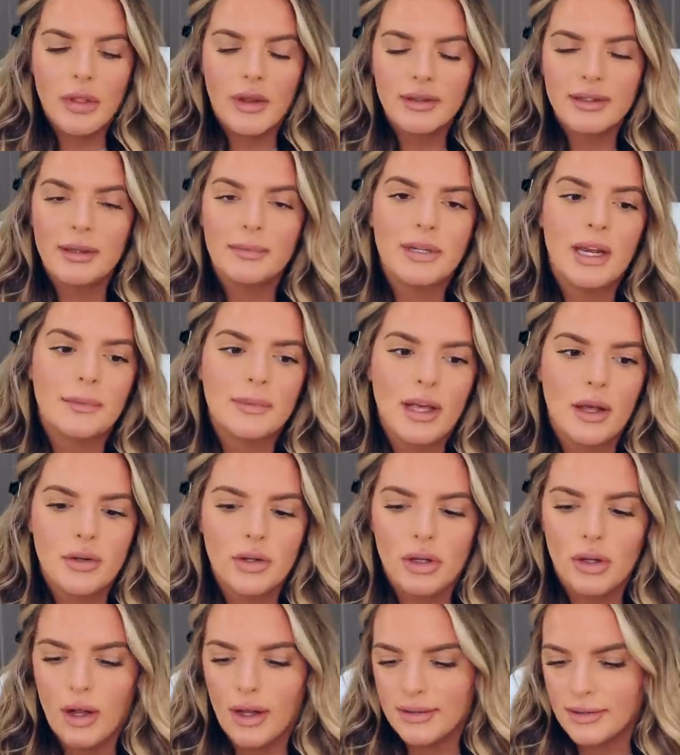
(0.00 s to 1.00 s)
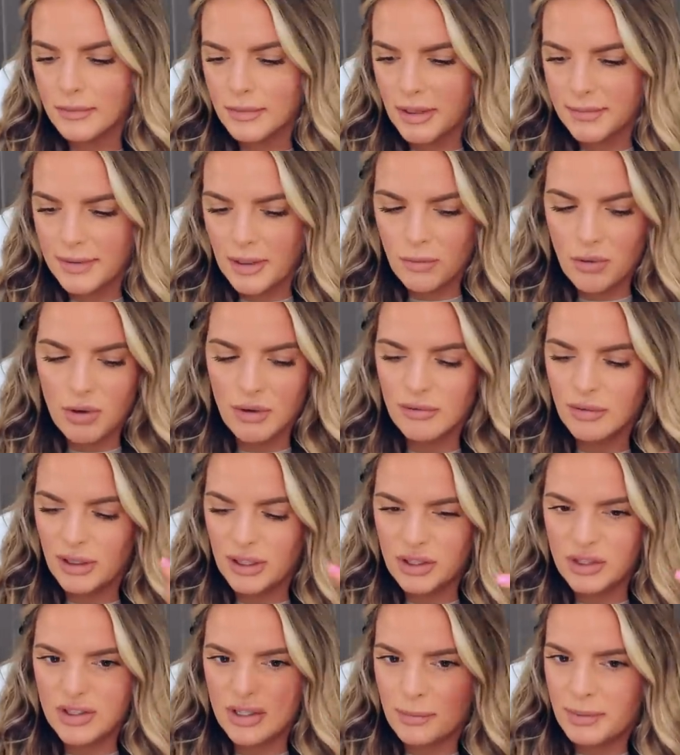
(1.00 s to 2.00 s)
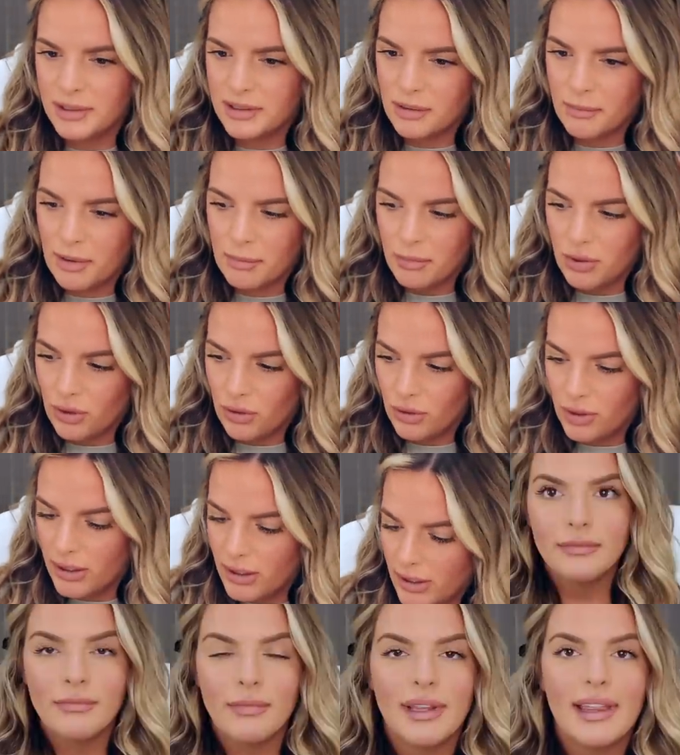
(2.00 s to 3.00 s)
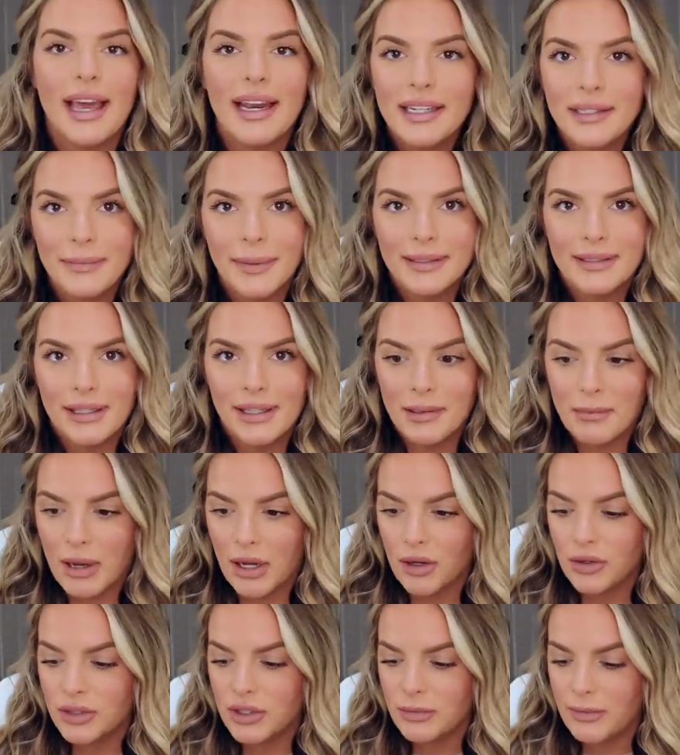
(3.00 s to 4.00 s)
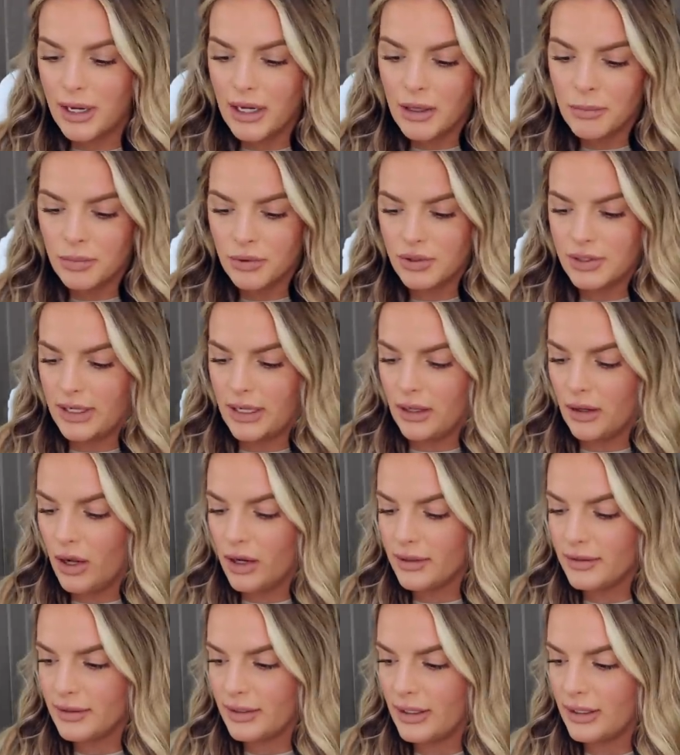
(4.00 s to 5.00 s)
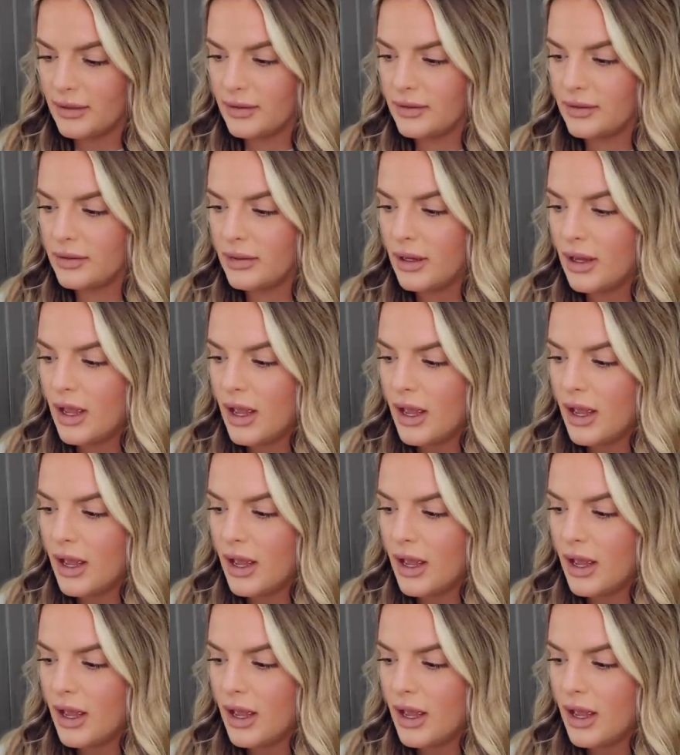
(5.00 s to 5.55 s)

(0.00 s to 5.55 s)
Sometimes I'll do gloss, sometimes I won't. It really just depends on my mood. But that is basically my go-to makeup routine. Honestly, it's